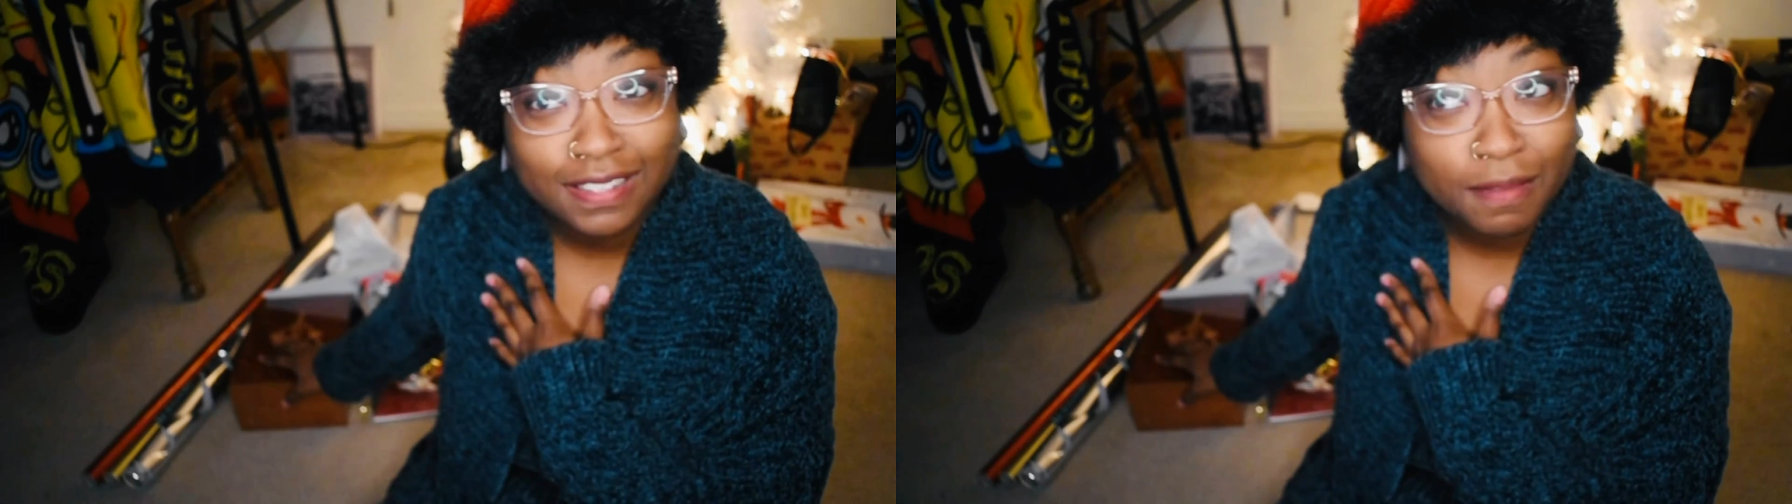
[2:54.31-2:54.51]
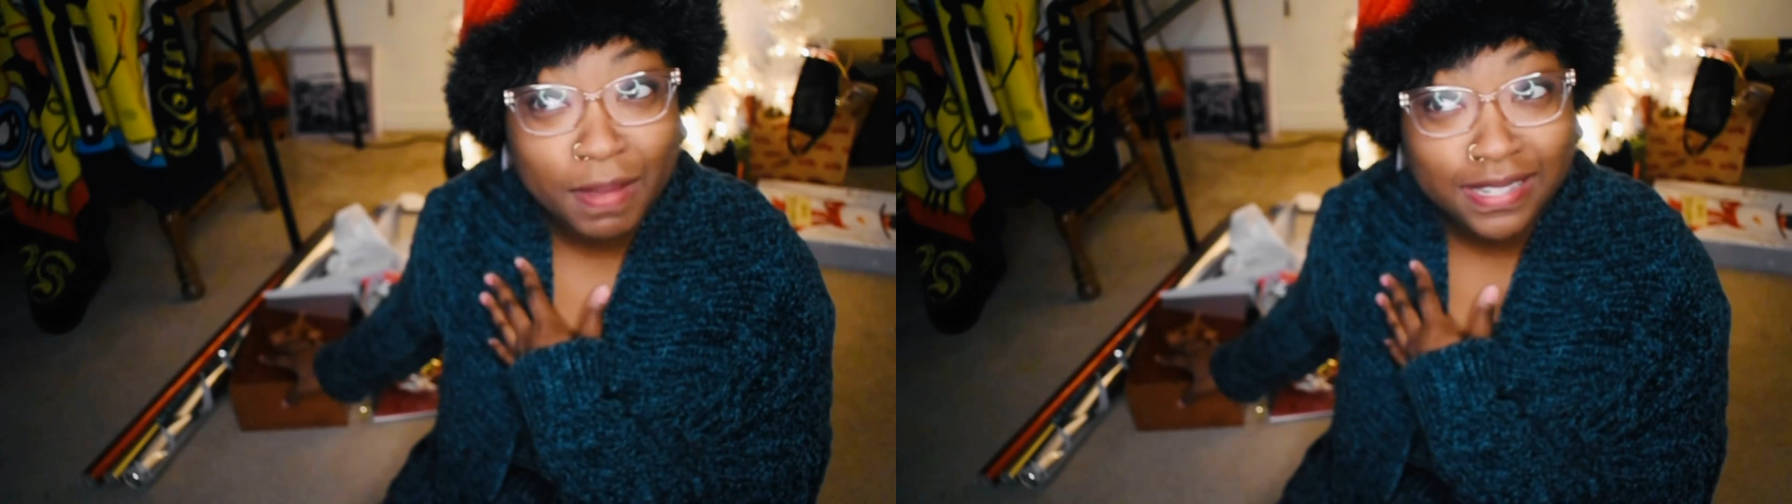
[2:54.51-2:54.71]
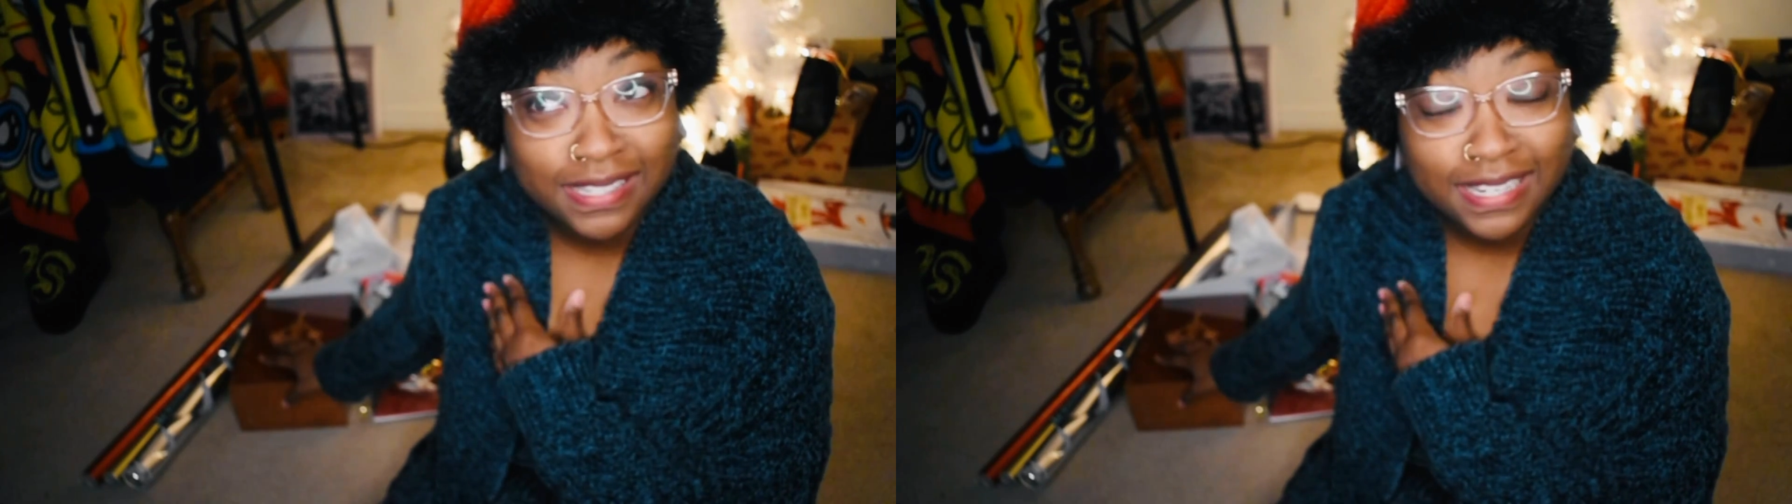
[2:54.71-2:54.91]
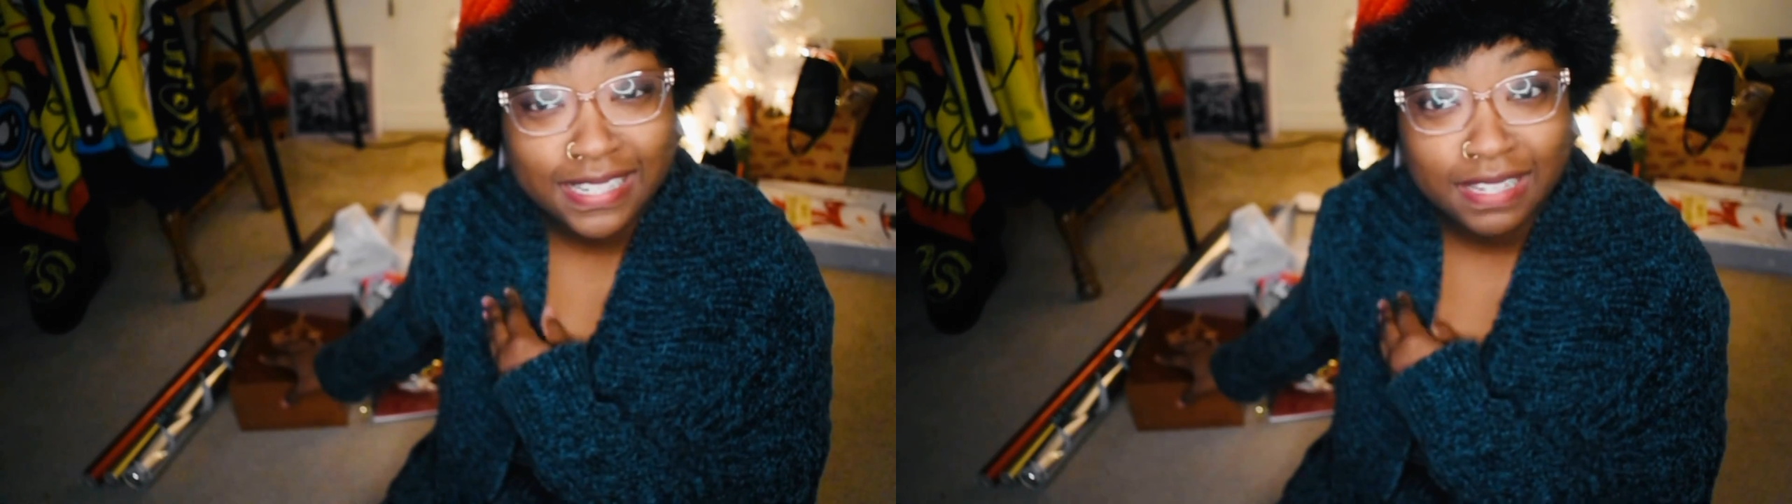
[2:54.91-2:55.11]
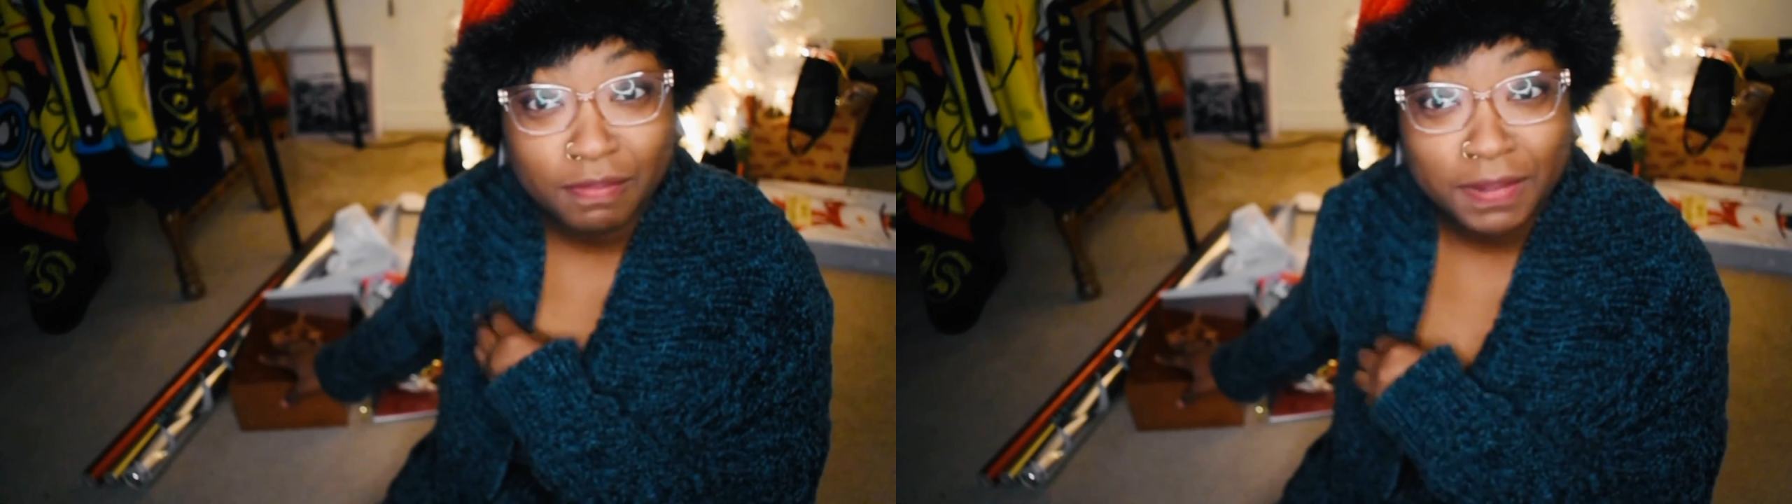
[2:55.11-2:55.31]
they might see
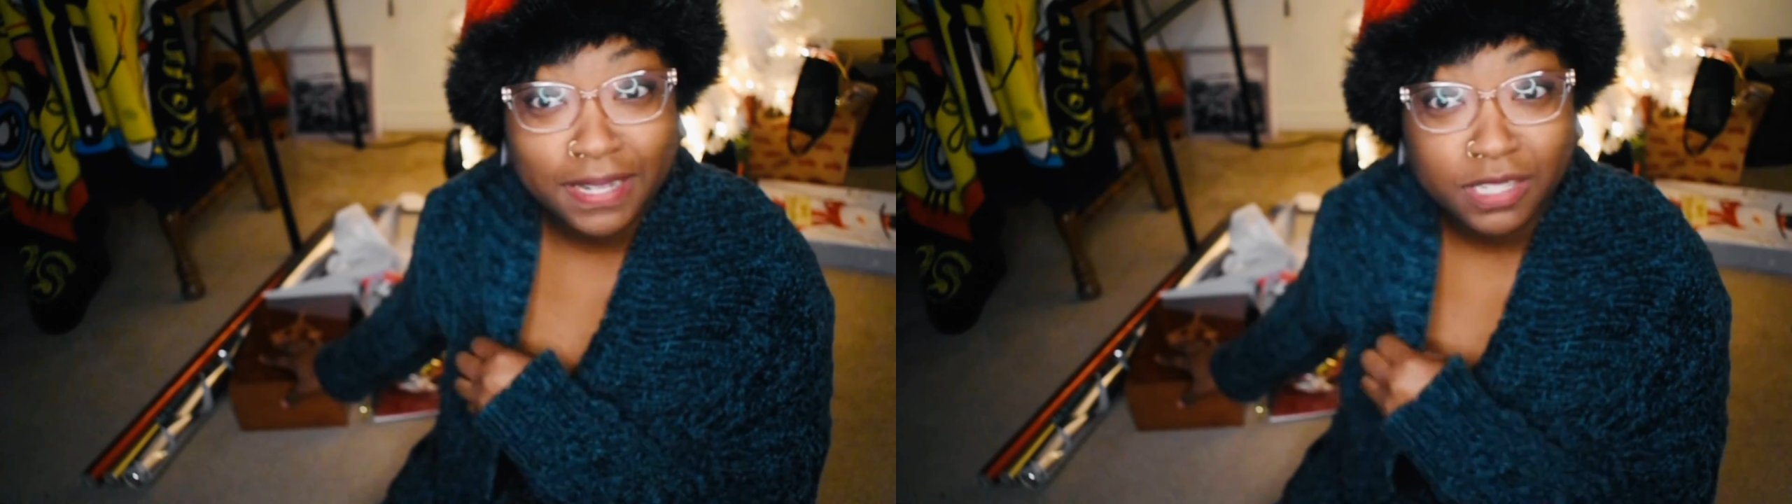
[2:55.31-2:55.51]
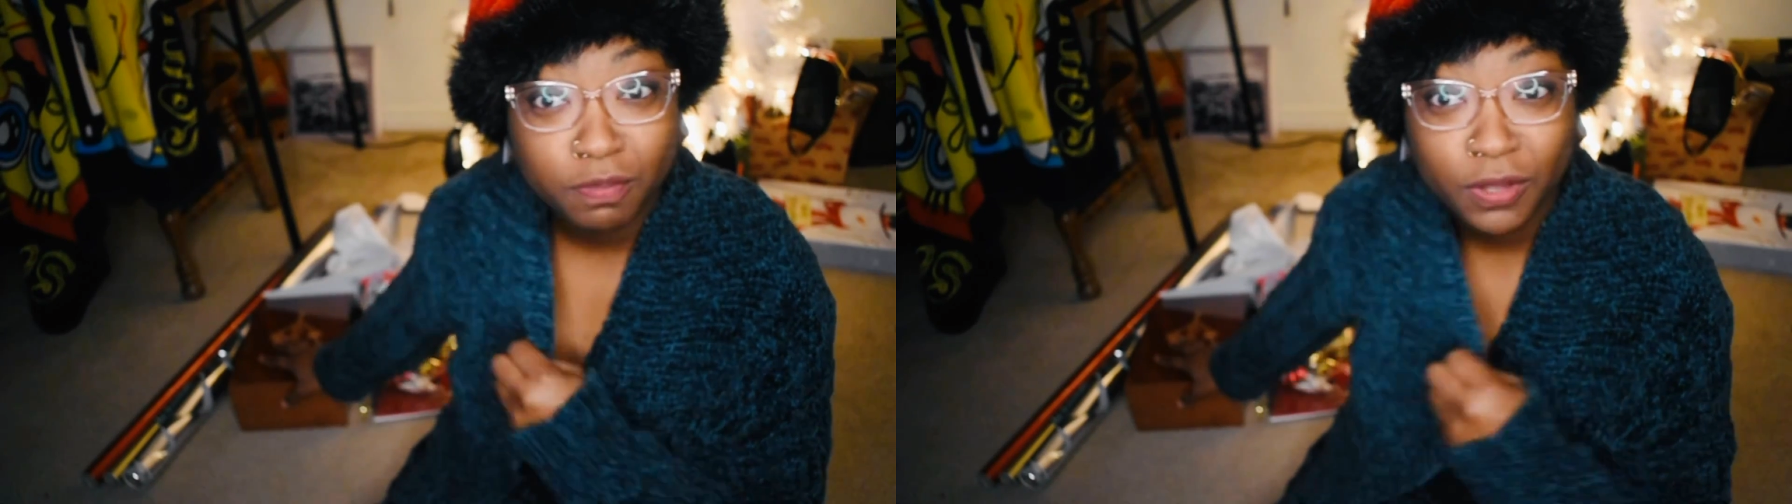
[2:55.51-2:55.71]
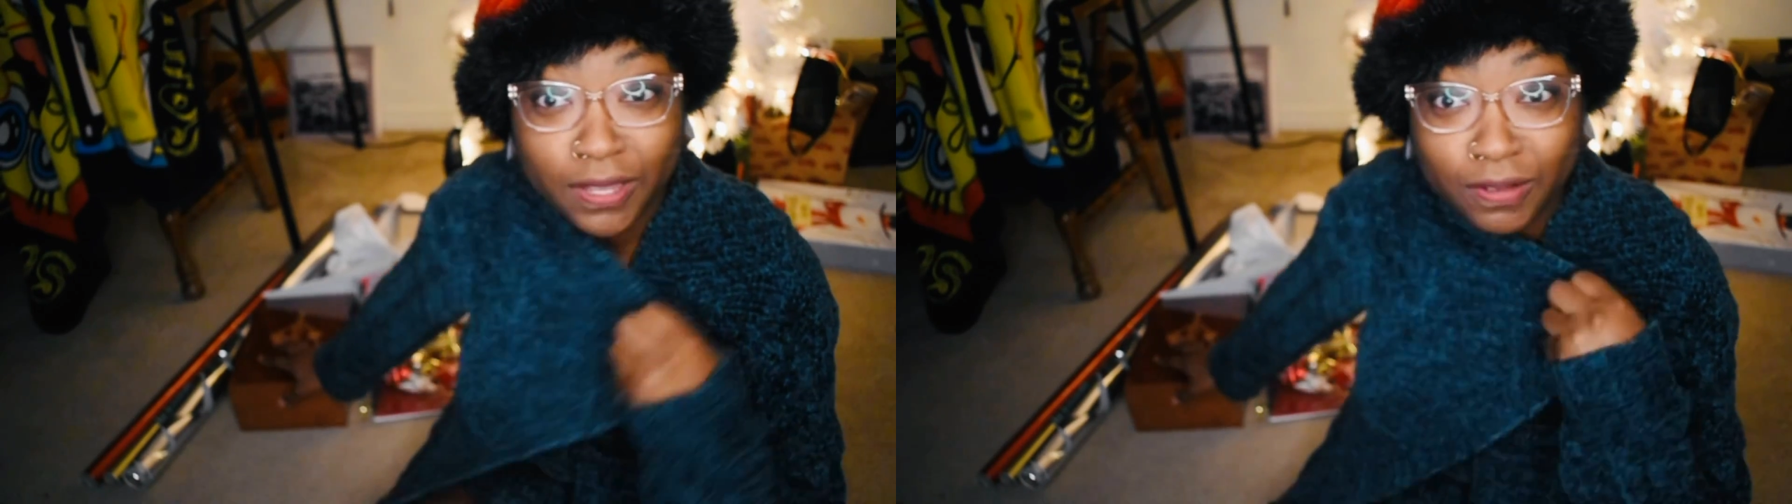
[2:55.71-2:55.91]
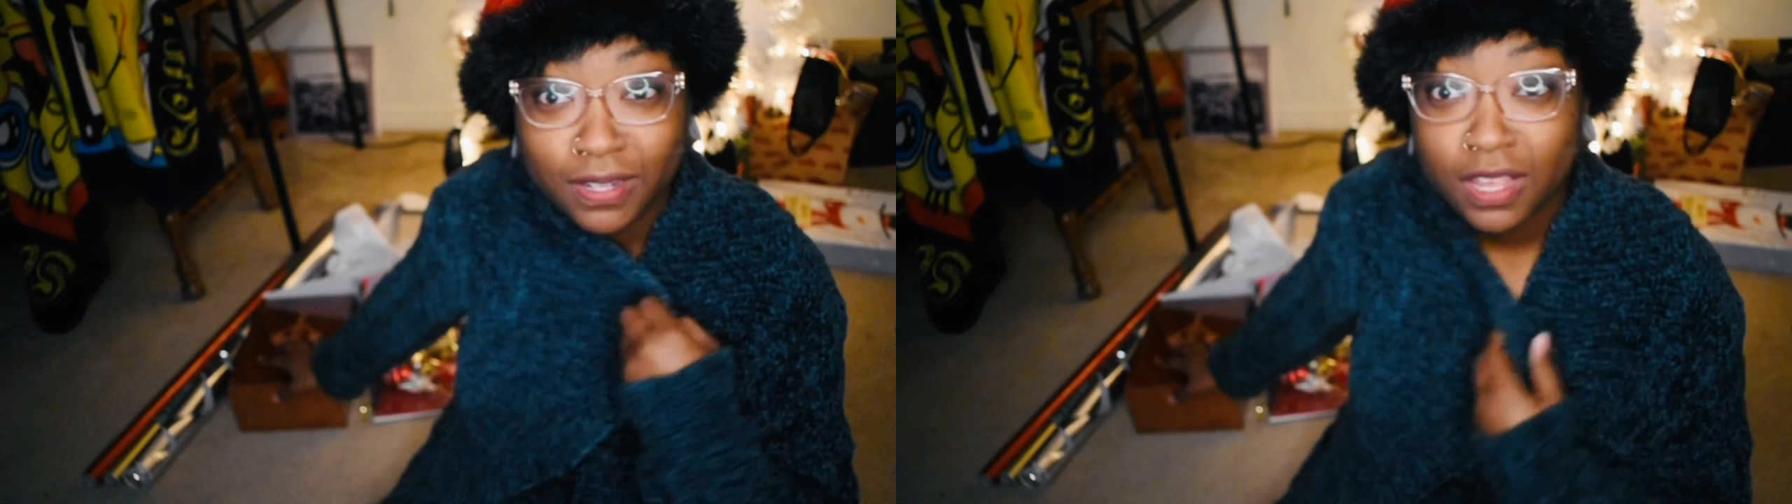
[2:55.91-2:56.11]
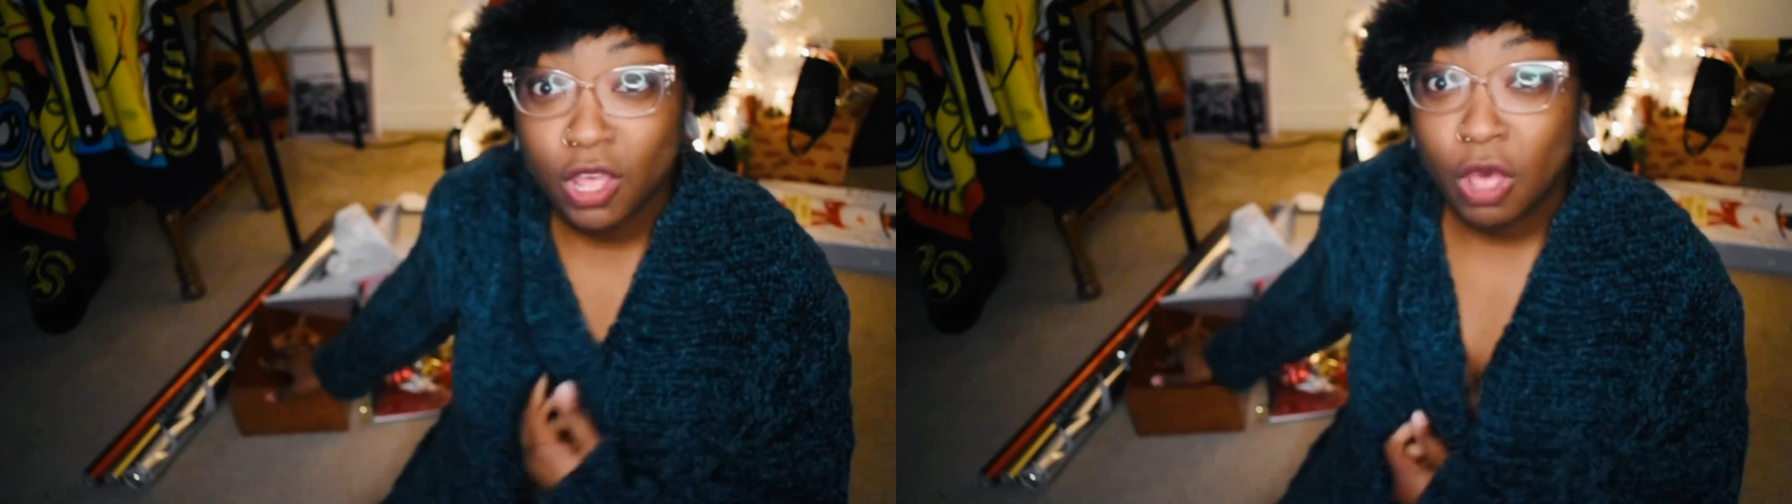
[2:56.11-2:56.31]
this and get spoiled,